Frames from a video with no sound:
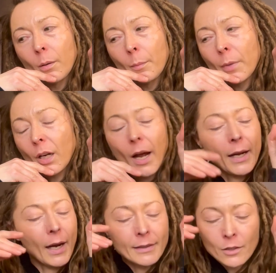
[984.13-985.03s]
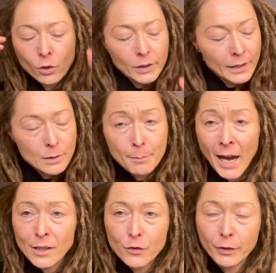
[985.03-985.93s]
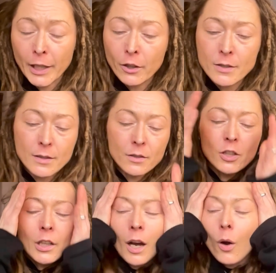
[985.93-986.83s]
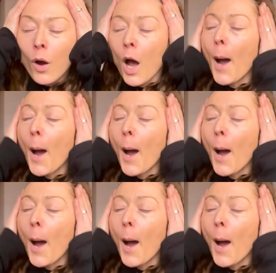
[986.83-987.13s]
But I don't like to bash fragrances, you know,